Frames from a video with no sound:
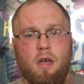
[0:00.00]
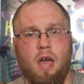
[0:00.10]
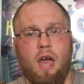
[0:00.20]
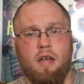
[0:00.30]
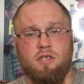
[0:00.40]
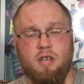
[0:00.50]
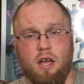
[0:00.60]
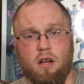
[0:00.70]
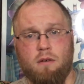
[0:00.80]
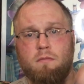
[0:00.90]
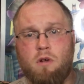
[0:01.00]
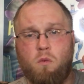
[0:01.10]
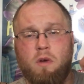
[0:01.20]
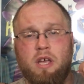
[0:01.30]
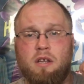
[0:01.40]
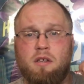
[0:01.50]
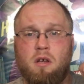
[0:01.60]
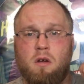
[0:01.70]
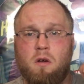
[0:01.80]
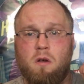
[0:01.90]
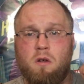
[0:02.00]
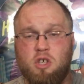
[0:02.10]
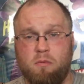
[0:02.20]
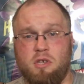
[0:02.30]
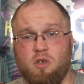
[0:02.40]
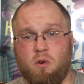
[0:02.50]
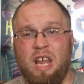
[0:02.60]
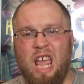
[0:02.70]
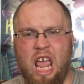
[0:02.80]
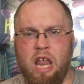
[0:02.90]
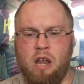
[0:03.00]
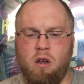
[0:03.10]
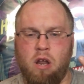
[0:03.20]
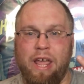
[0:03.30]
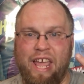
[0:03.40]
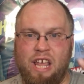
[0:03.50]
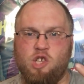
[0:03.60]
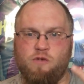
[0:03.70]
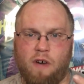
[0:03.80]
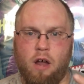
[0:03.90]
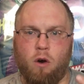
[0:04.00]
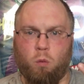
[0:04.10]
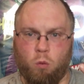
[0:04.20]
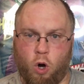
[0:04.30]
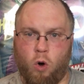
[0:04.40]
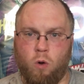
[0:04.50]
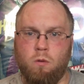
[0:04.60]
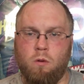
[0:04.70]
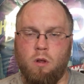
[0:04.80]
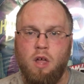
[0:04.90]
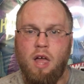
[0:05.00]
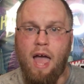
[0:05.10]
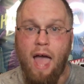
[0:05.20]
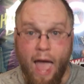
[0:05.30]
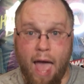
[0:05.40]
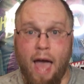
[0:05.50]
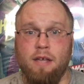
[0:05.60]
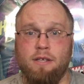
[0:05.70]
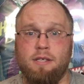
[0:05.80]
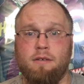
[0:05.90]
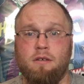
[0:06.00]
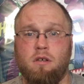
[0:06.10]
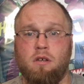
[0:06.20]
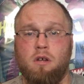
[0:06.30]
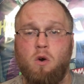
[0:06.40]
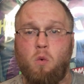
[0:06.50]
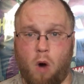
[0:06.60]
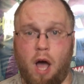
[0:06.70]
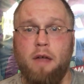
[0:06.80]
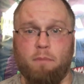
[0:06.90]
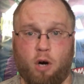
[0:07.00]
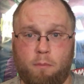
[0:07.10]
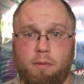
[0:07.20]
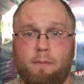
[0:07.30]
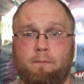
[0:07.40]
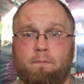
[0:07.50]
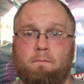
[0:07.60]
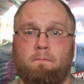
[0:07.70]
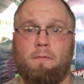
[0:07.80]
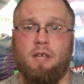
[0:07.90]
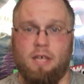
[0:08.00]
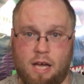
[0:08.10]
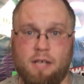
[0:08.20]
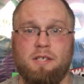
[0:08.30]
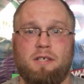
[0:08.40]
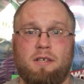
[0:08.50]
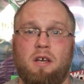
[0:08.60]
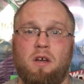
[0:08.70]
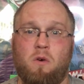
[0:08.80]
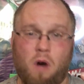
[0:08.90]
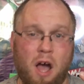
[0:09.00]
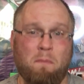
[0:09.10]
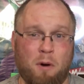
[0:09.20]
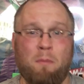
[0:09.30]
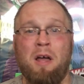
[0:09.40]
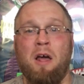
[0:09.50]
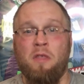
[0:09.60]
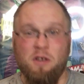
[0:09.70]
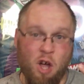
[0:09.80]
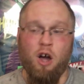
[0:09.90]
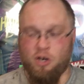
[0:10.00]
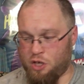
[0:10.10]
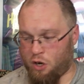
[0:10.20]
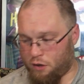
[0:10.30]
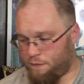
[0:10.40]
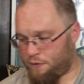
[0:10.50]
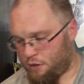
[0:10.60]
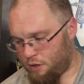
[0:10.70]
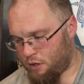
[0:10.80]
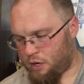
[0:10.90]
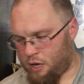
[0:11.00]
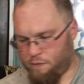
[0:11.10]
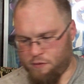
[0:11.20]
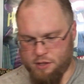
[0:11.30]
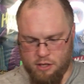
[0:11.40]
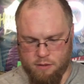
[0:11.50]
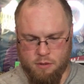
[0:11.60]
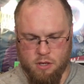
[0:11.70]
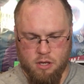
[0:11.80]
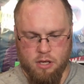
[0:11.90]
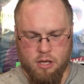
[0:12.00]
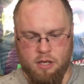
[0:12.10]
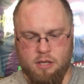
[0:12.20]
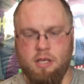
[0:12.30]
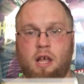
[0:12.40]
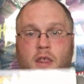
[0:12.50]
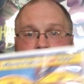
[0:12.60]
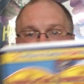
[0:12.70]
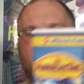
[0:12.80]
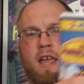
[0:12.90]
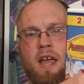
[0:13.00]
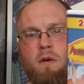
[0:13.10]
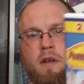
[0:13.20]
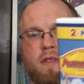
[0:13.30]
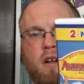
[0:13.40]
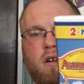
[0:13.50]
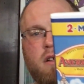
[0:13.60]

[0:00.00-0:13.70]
as Tiger, we get Jimmy Stewart in his final role as Wyatt Burp. Yes, Wyatt Burp, the dog sheriff. And if you see him, he's that guy right there.